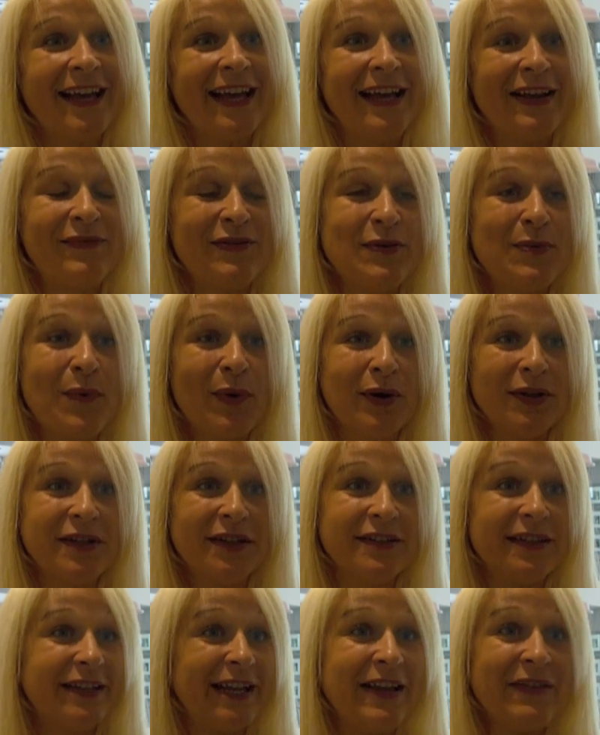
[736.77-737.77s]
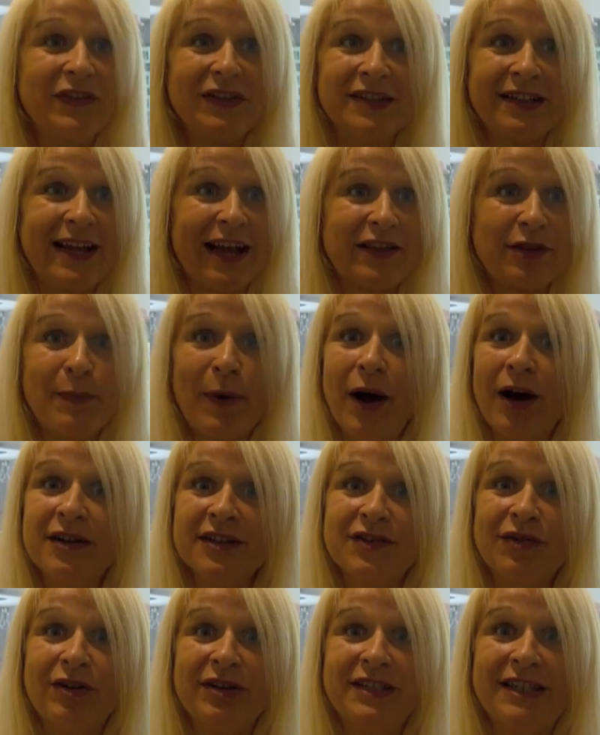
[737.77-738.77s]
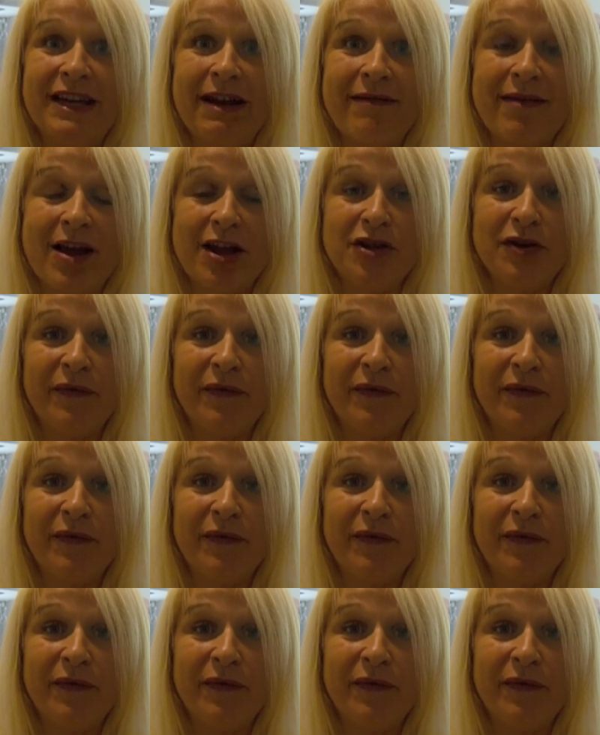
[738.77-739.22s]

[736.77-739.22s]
If you want even to get the pass criteria,